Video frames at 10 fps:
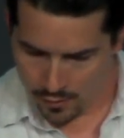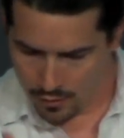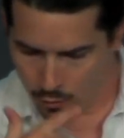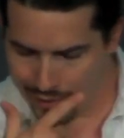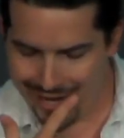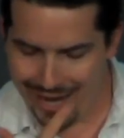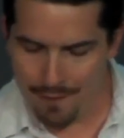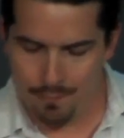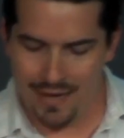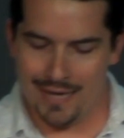We
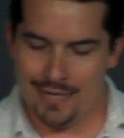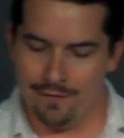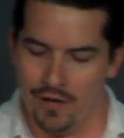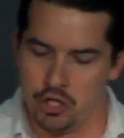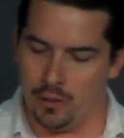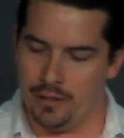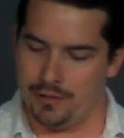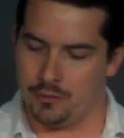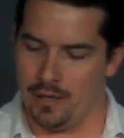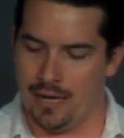can't be
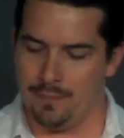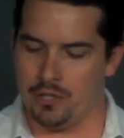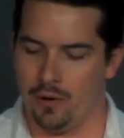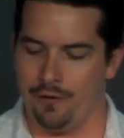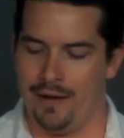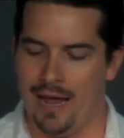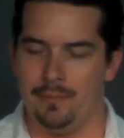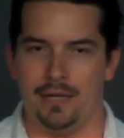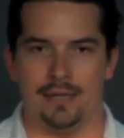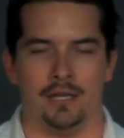individualists when it comes to our
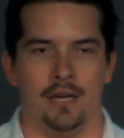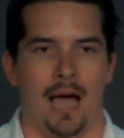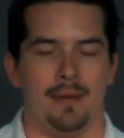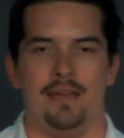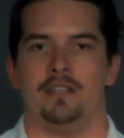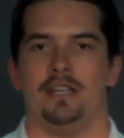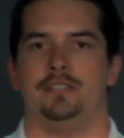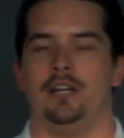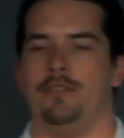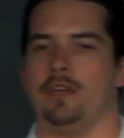families. I mean, even
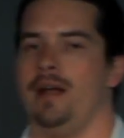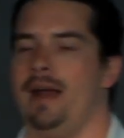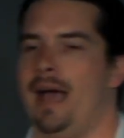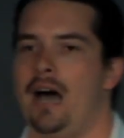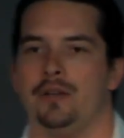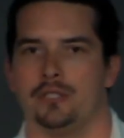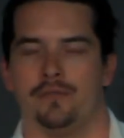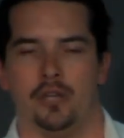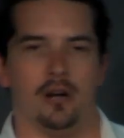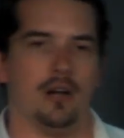consider the great houses of
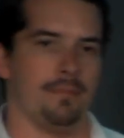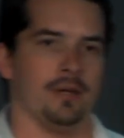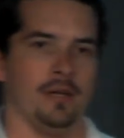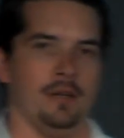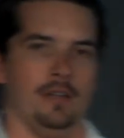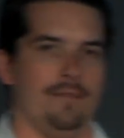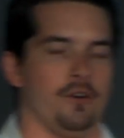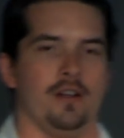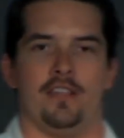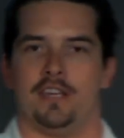Europe. If you're
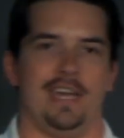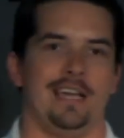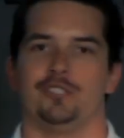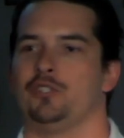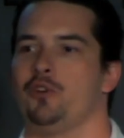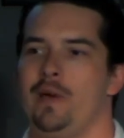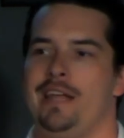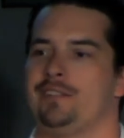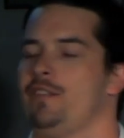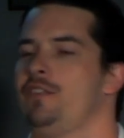into the kings and
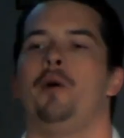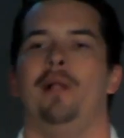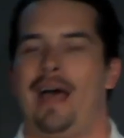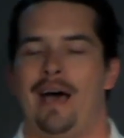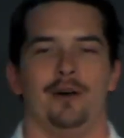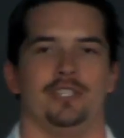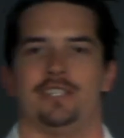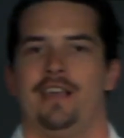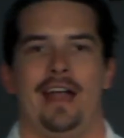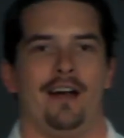queens and the noble houses
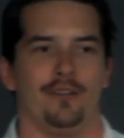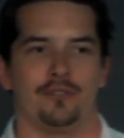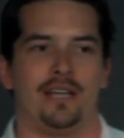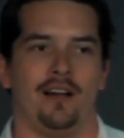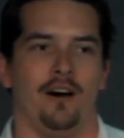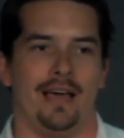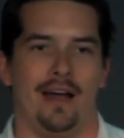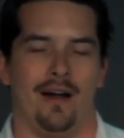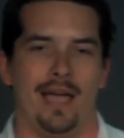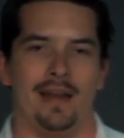and the heraldry and all that,
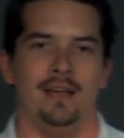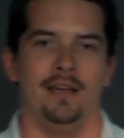right?